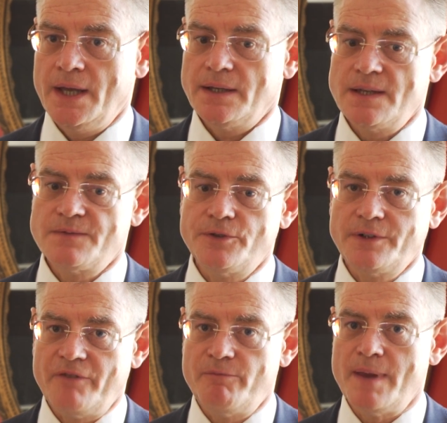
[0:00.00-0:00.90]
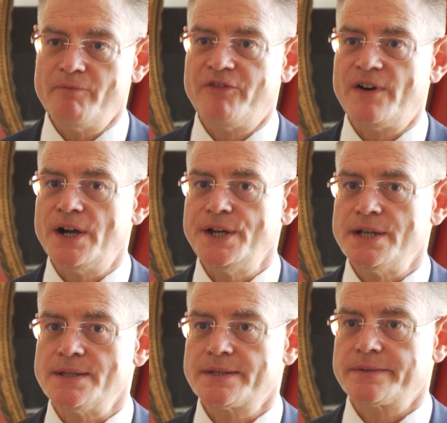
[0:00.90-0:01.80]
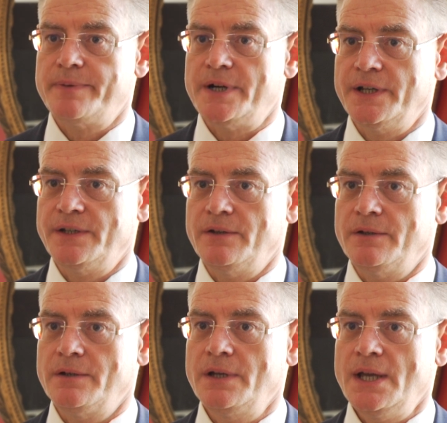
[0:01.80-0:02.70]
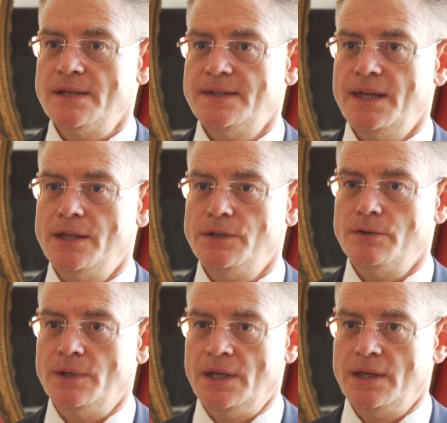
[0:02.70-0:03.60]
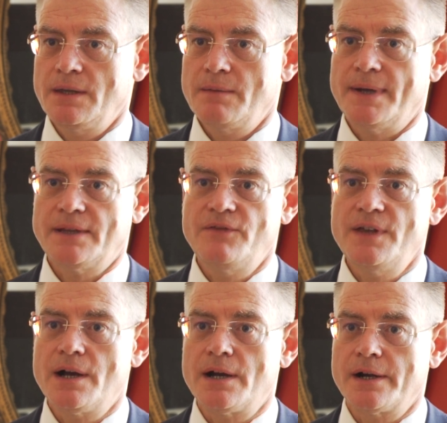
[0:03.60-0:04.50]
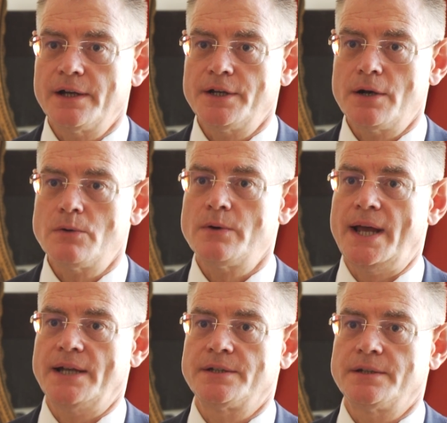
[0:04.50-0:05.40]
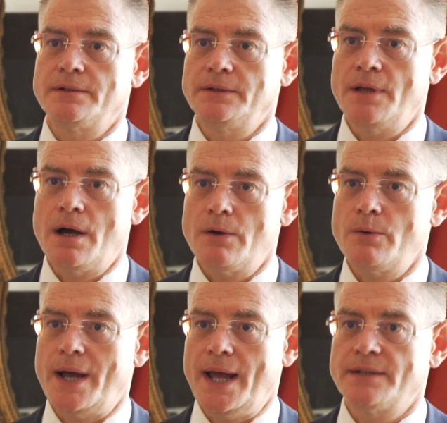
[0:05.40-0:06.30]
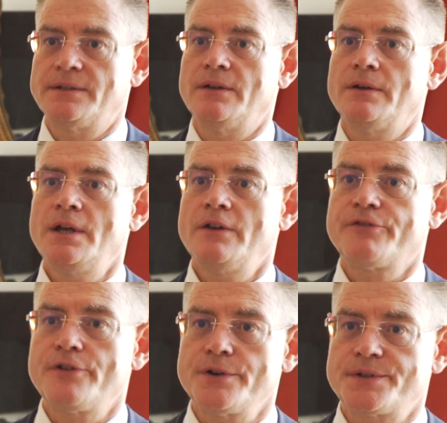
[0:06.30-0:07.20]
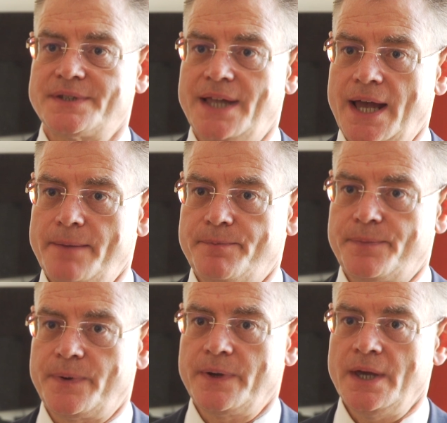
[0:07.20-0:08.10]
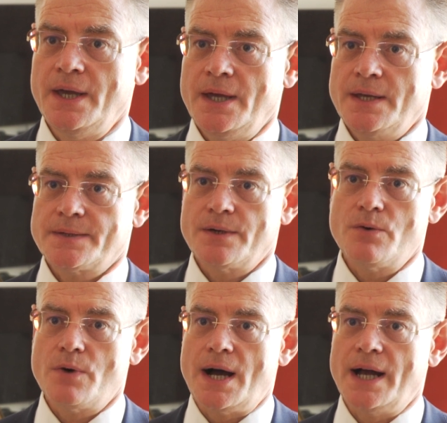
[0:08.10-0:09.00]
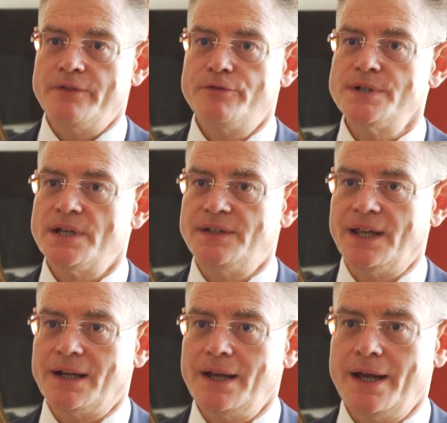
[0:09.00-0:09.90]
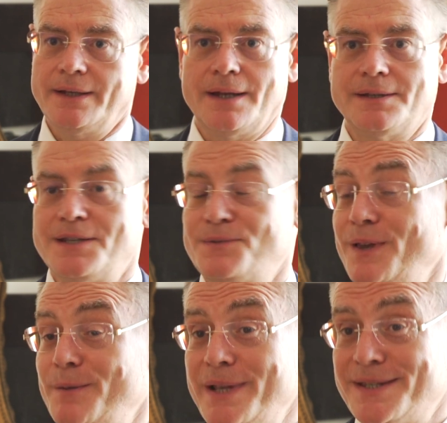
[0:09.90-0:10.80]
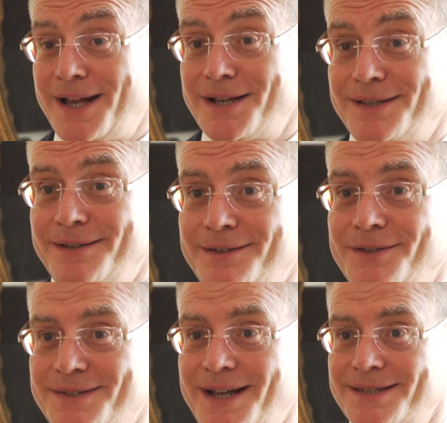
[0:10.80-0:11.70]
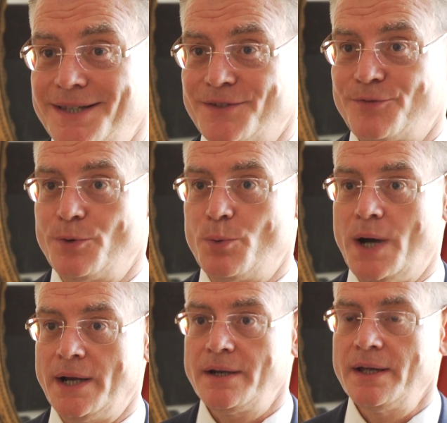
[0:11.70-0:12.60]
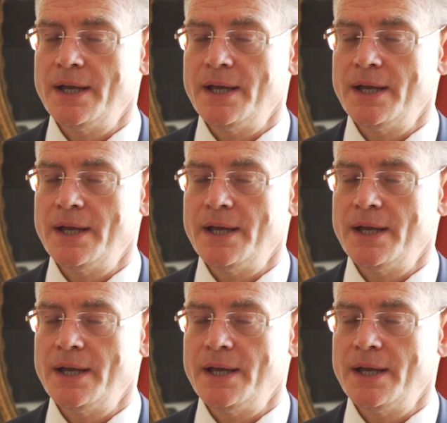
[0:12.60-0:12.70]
This would have been financed by the CNUE, but we are now at the first step, so I would not declare that this will be the successful one,